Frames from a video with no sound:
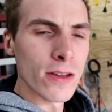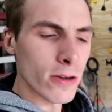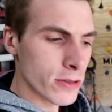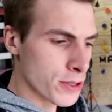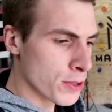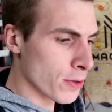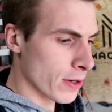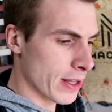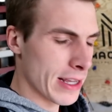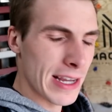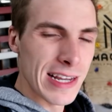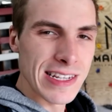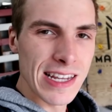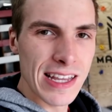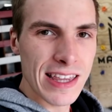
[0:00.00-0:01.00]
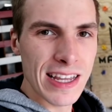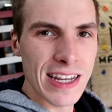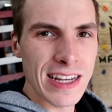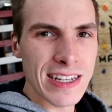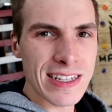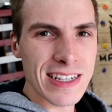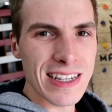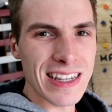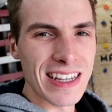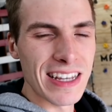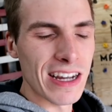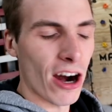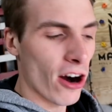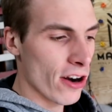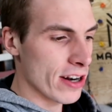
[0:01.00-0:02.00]
Those two are the easy things.
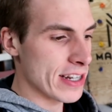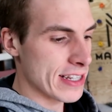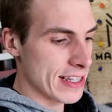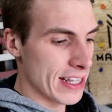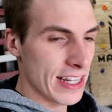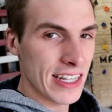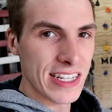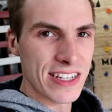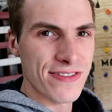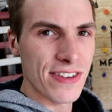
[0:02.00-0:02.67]
The hardest thing is